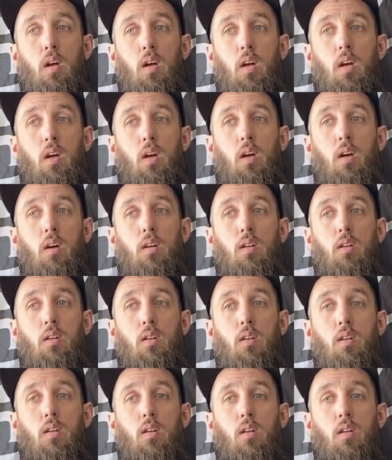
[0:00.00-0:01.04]

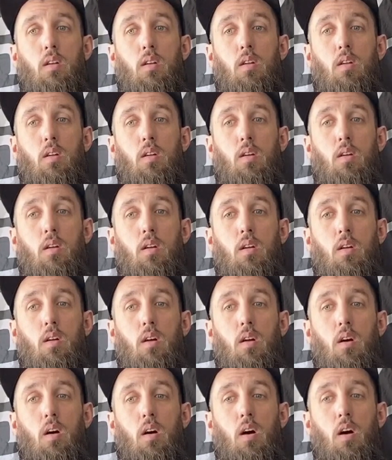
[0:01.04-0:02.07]
and
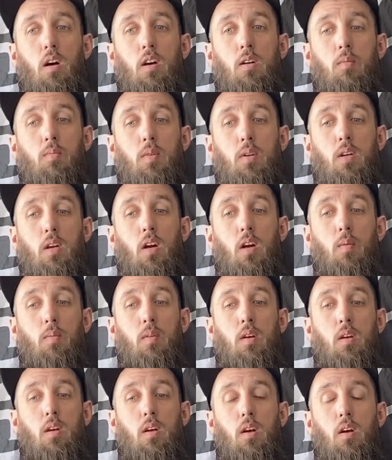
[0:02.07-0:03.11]
I am
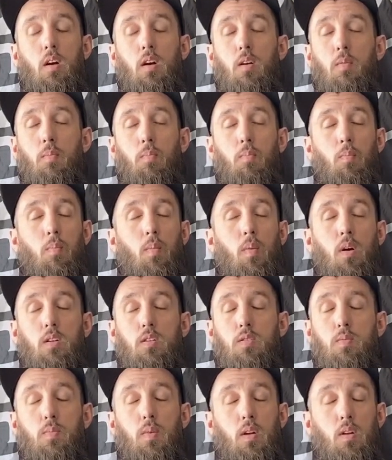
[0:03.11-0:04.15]
becoming a
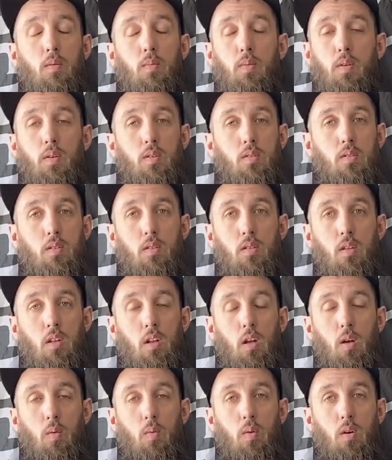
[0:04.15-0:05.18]
much better person than
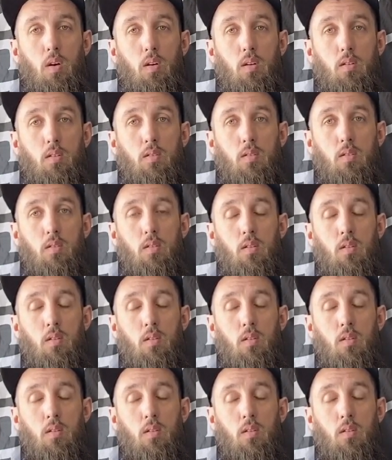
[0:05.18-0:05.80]
I was,